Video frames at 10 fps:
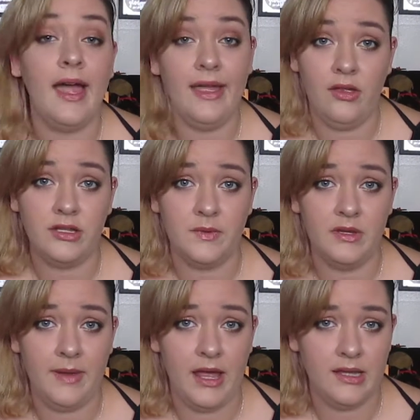I lost
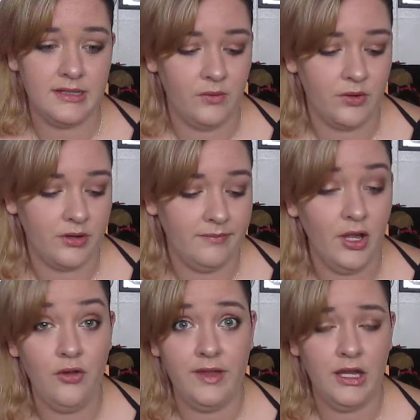one of the palettes I ordered.
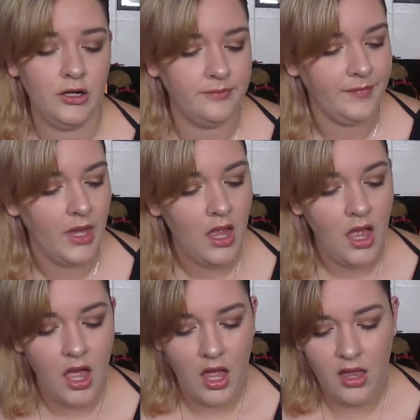Go figure.
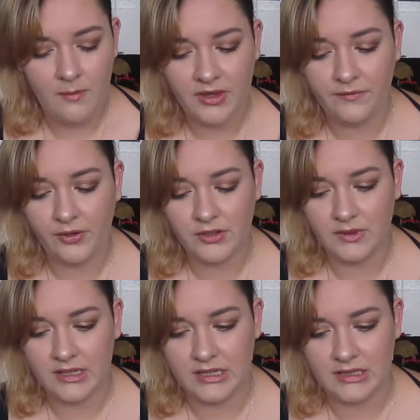But the first
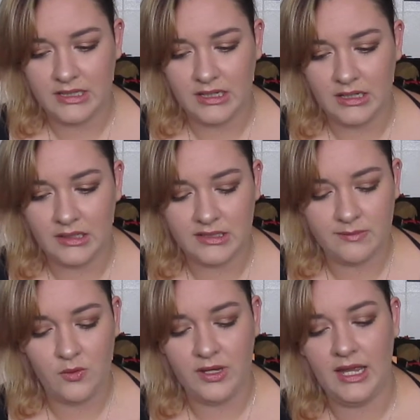one is the
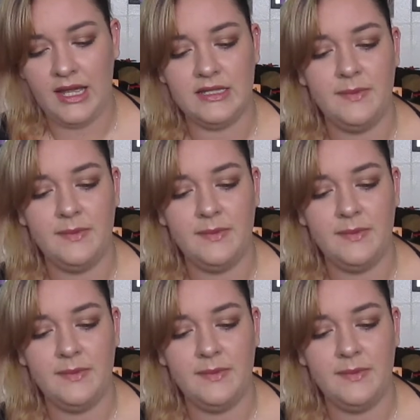Smoky Eyes